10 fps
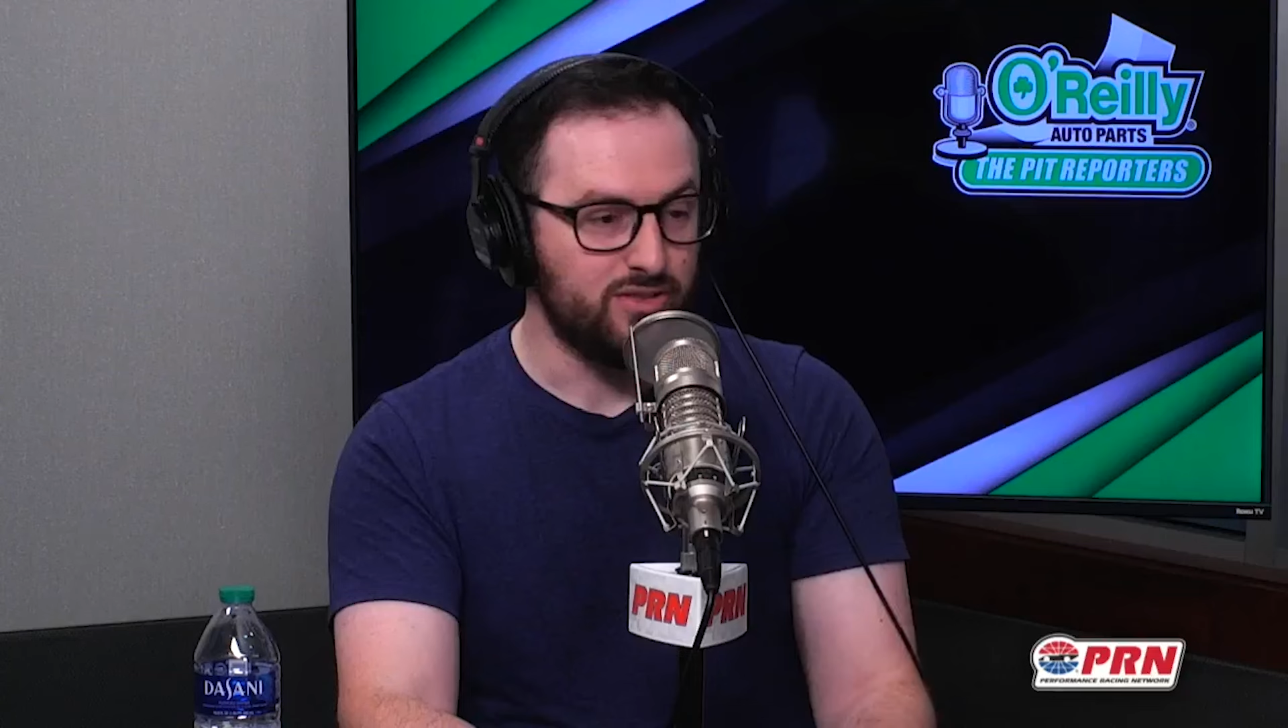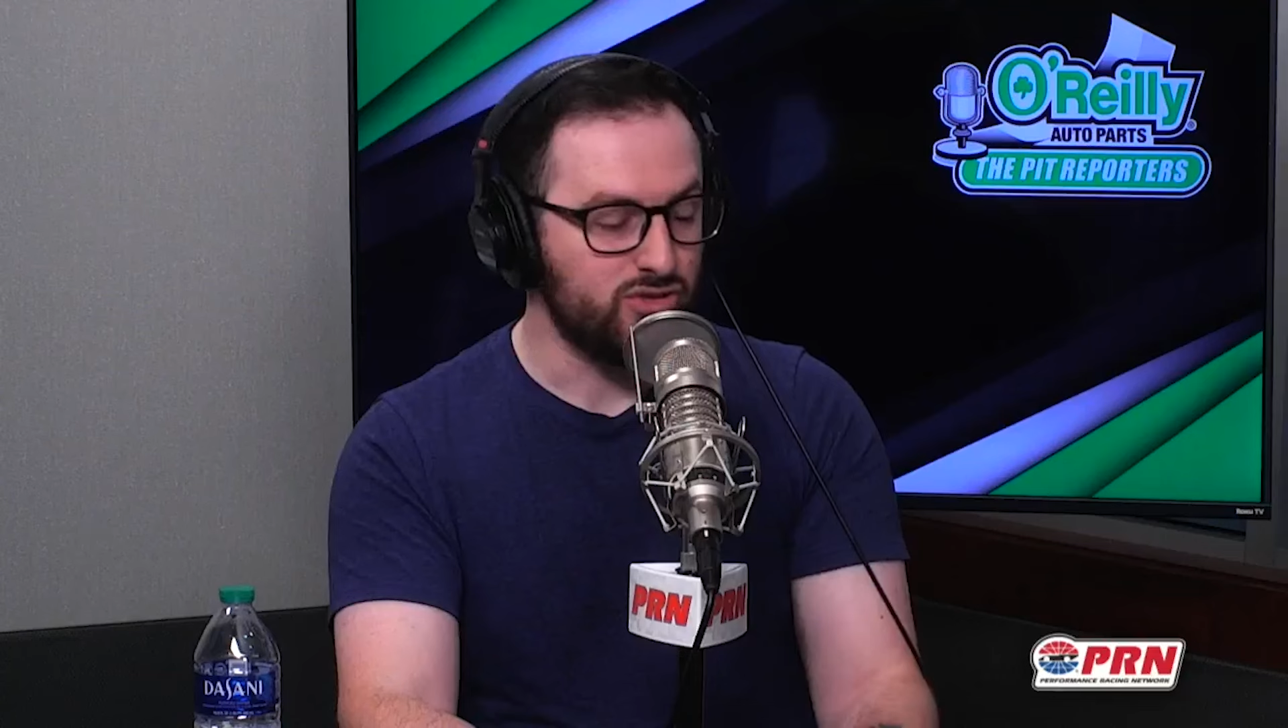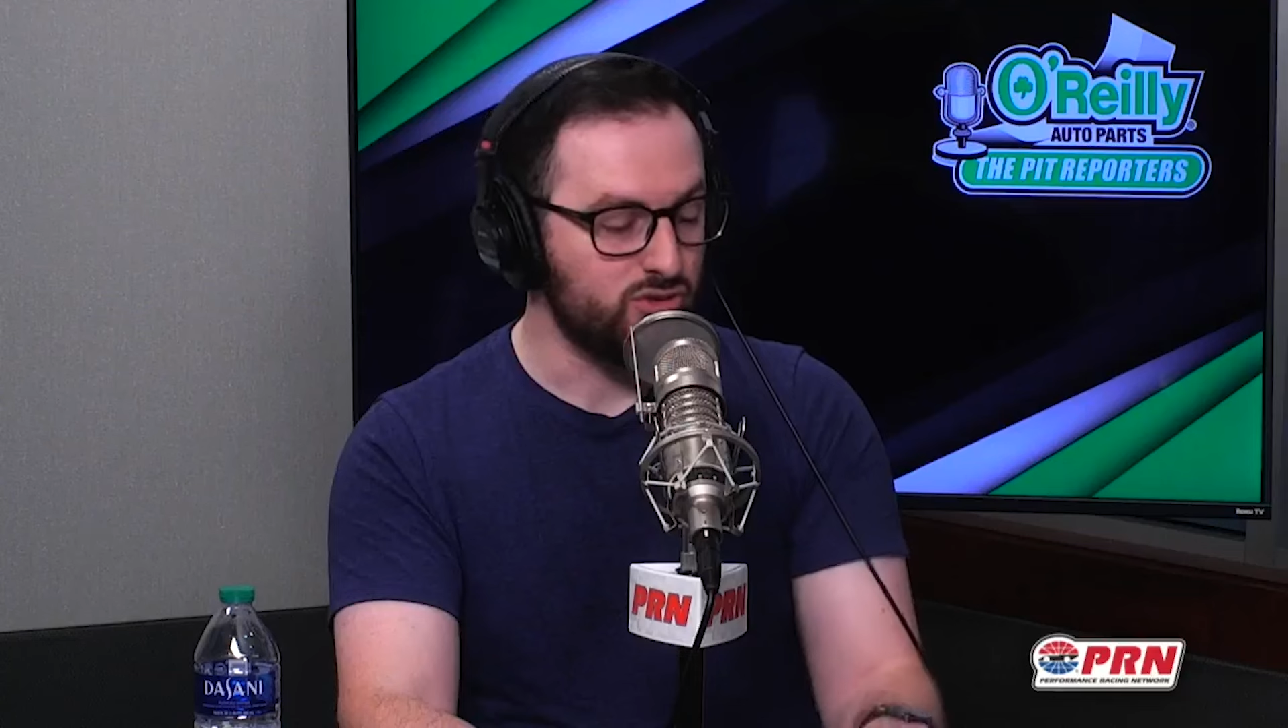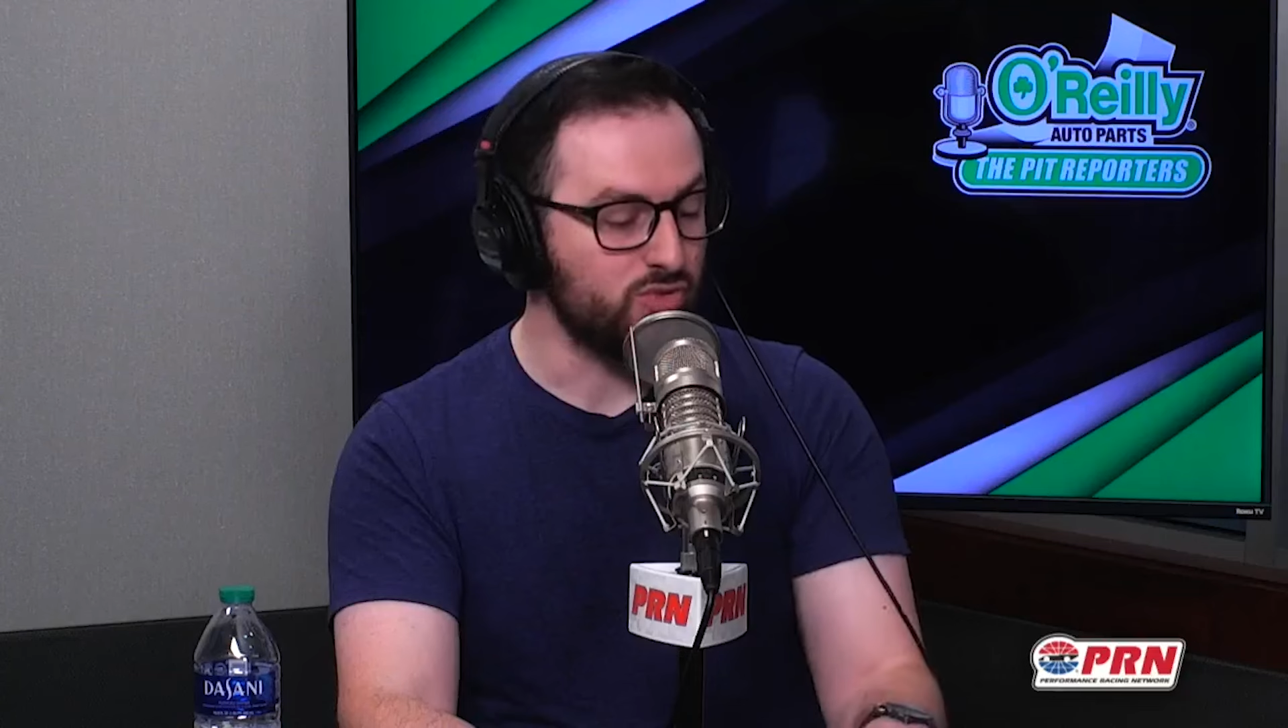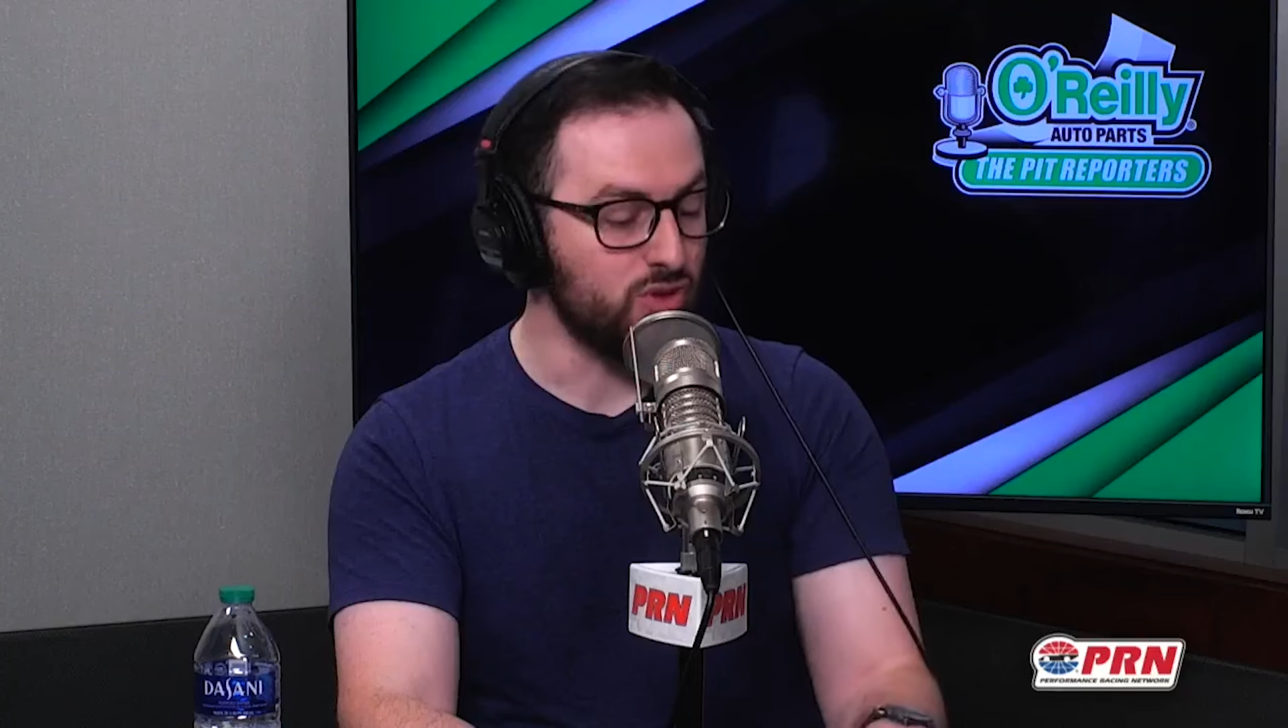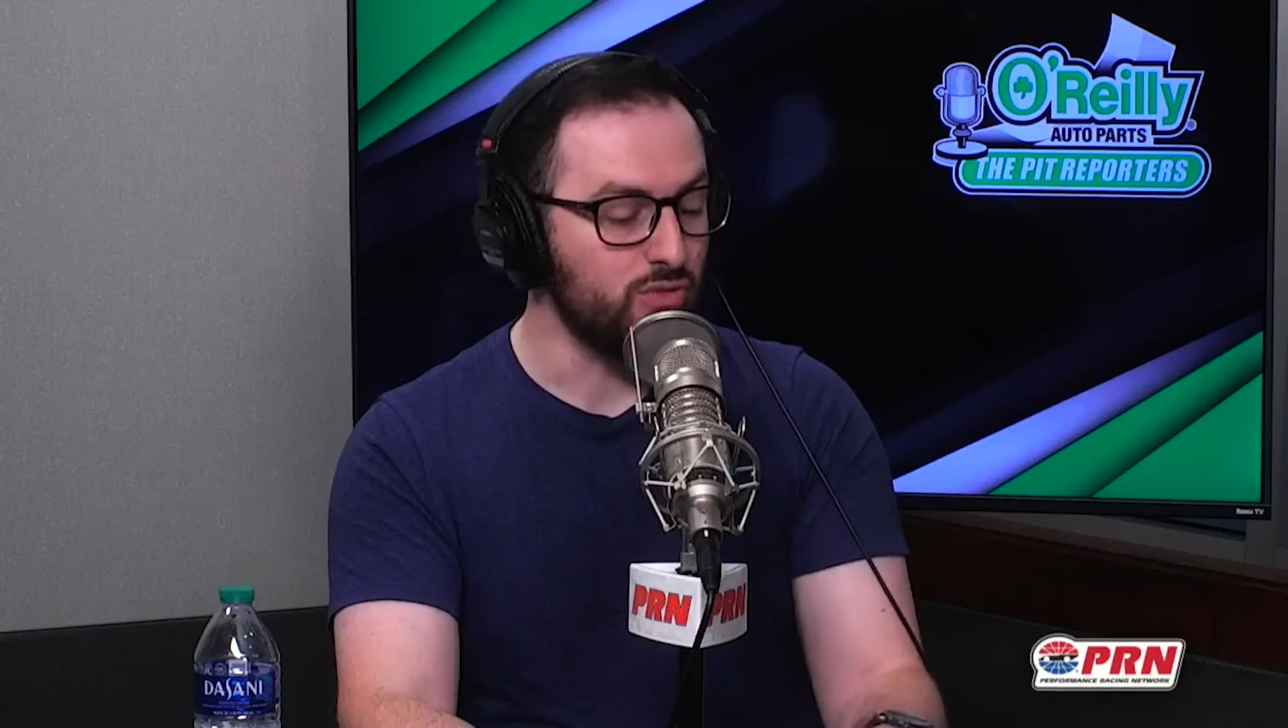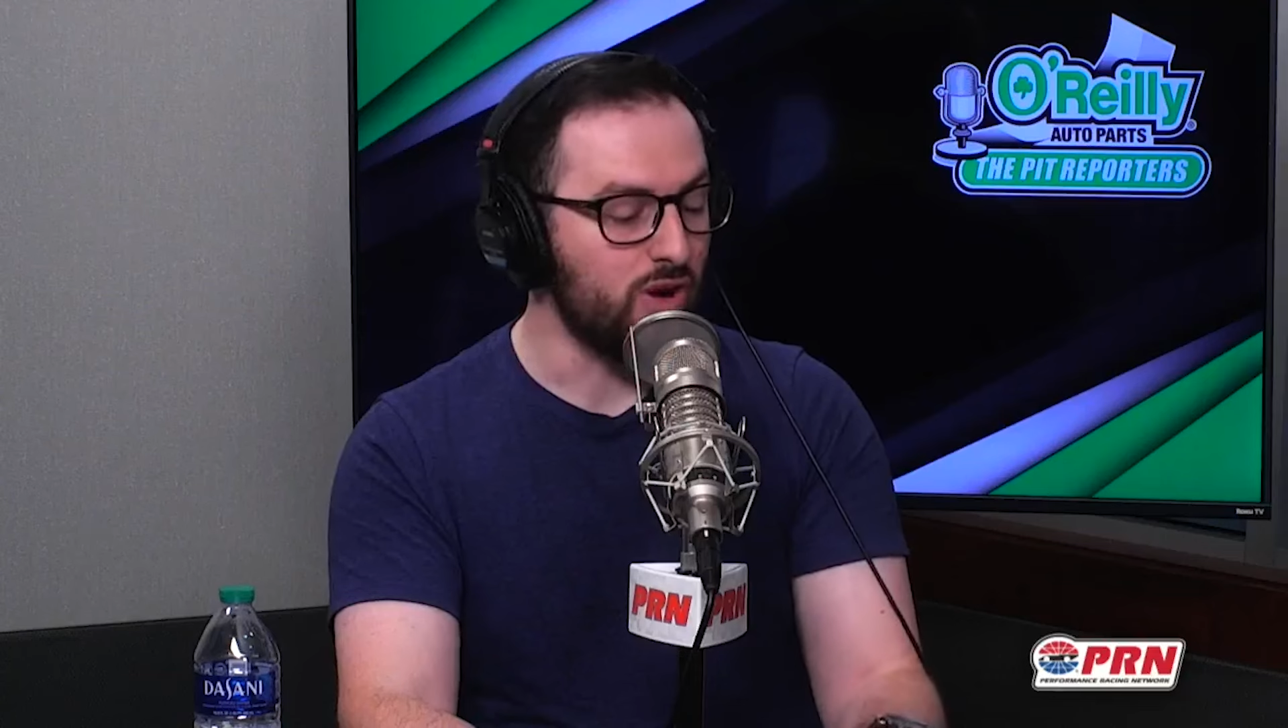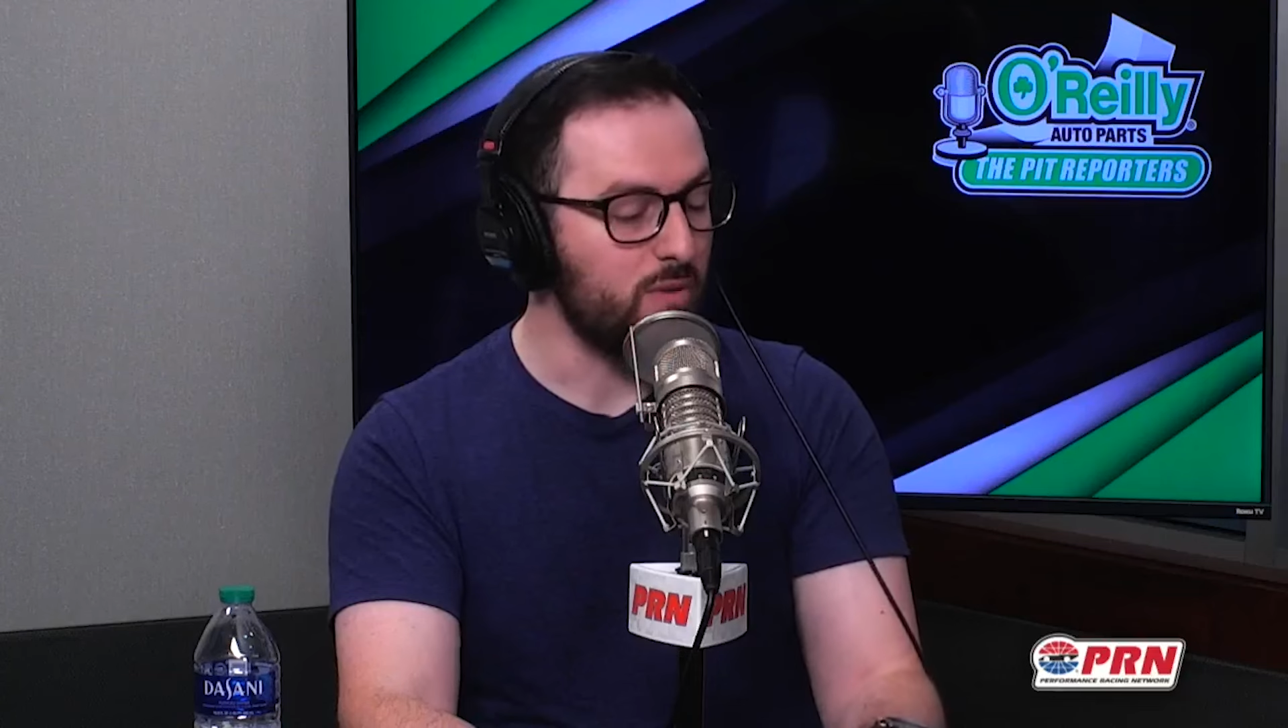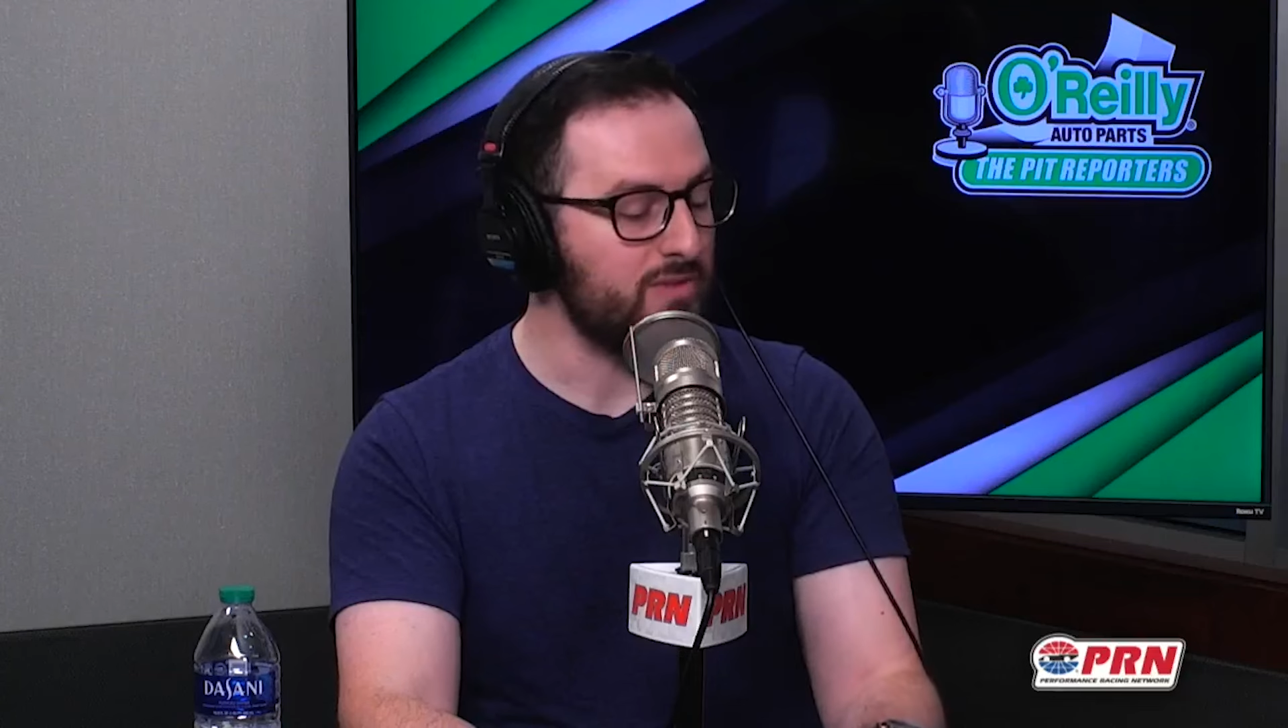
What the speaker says: So far,